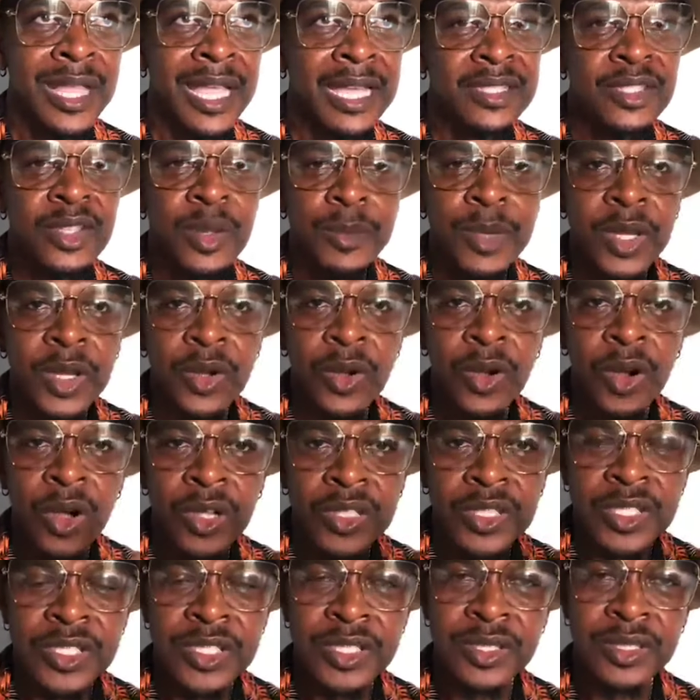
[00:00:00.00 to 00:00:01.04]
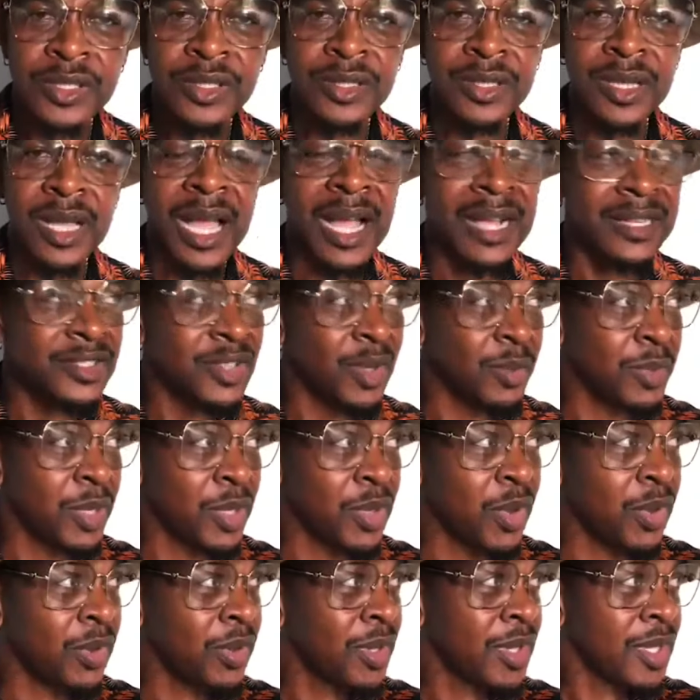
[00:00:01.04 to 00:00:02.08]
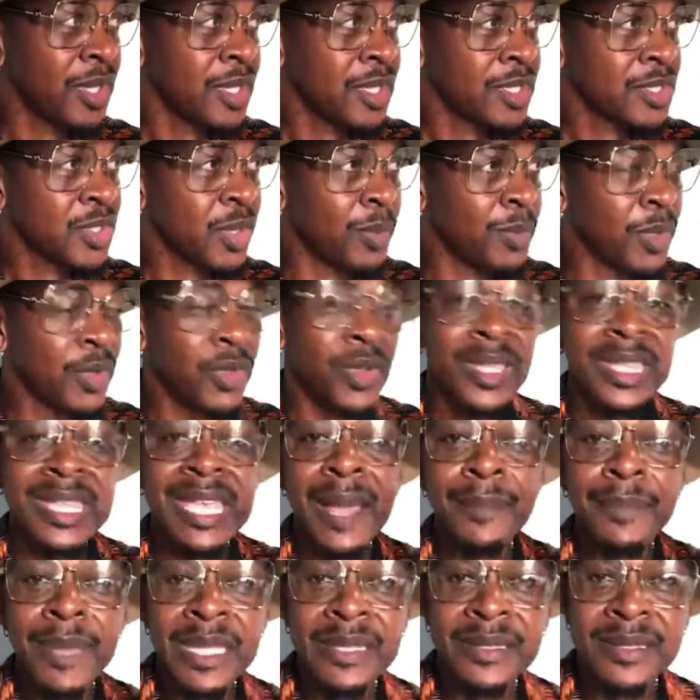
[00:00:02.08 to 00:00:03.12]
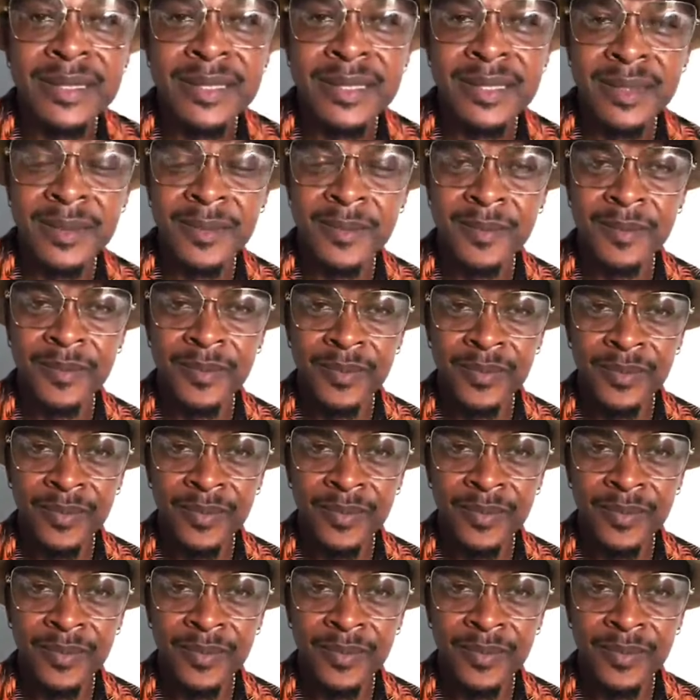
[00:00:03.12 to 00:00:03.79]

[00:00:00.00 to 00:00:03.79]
like some little hut or some little cabins.